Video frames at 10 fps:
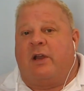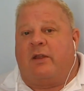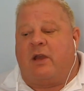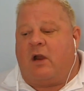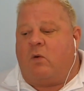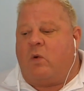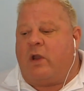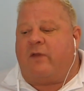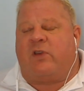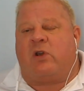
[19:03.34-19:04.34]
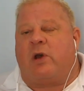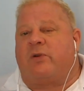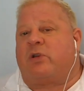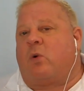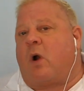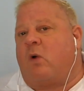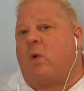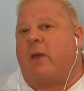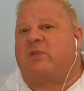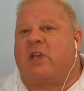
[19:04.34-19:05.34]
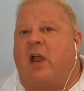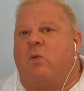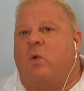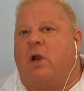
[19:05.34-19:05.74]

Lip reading: If you go to our website,